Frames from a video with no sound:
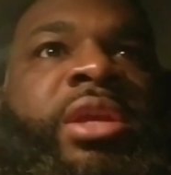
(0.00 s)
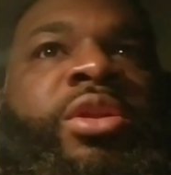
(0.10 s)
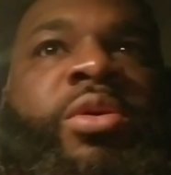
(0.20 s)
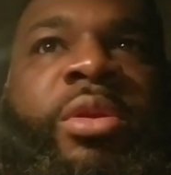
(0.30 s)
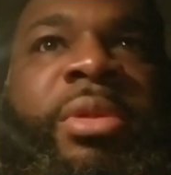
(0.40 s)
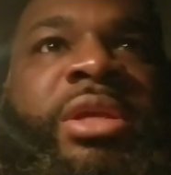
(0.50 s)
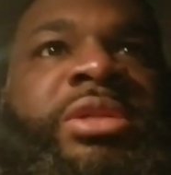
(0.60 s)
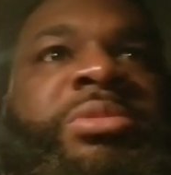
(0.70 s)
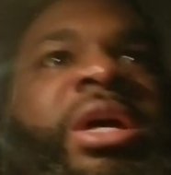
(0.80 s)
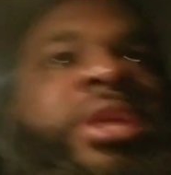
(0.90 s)
You know what I mean?
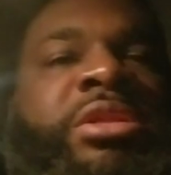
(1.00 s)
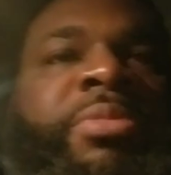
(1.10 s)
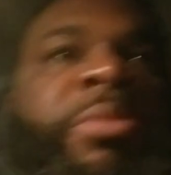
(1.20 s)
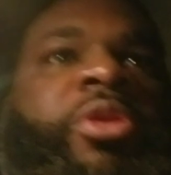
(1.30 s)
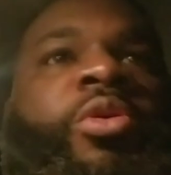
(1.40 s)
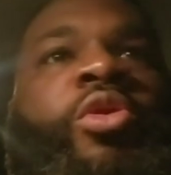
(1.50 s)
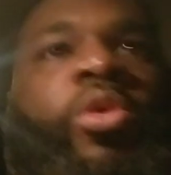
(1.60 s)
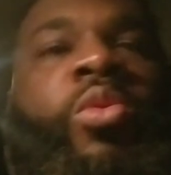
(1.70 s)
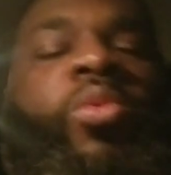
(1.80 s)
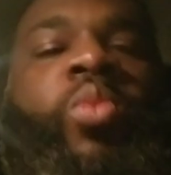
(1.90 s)
Sometimes some people don't
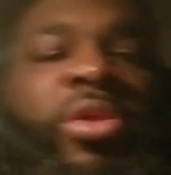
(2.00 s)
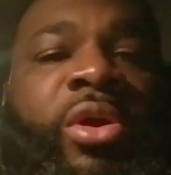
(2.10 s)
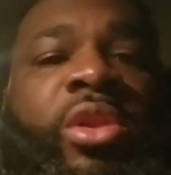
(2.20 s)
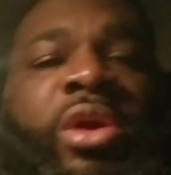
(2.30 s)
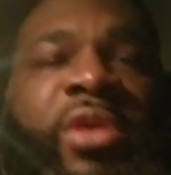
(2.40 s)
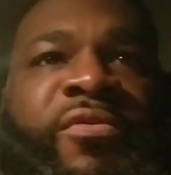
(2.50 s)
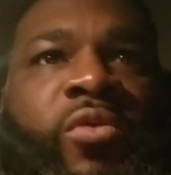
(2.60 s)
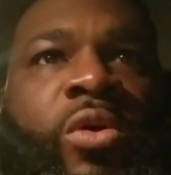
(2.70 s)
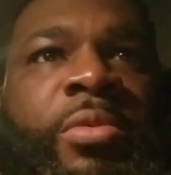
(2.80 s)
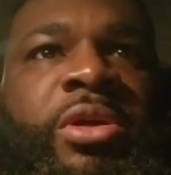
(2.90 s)
know what they're looking
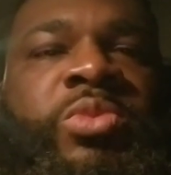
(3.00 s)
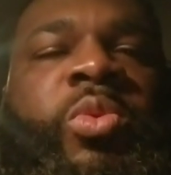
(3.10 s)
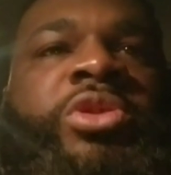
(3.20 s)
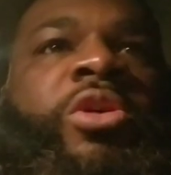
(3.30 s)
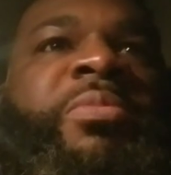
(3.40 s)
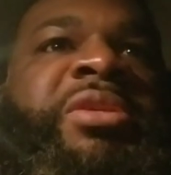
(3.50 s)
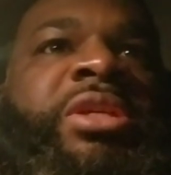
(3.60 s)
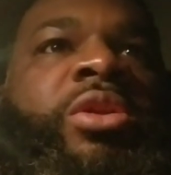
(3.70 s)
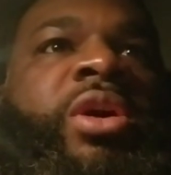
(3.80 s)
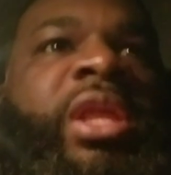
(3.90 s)
for because we're so busy
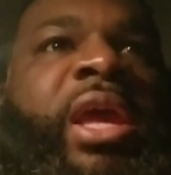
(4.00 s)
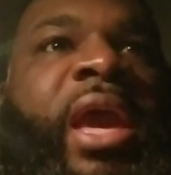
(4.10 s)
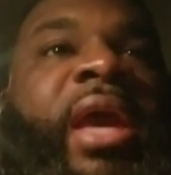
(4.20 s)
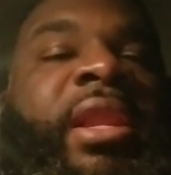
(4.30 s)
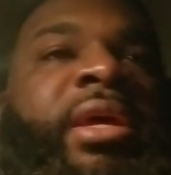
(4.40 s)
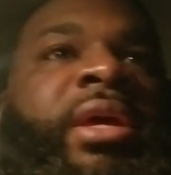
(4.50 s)
looking at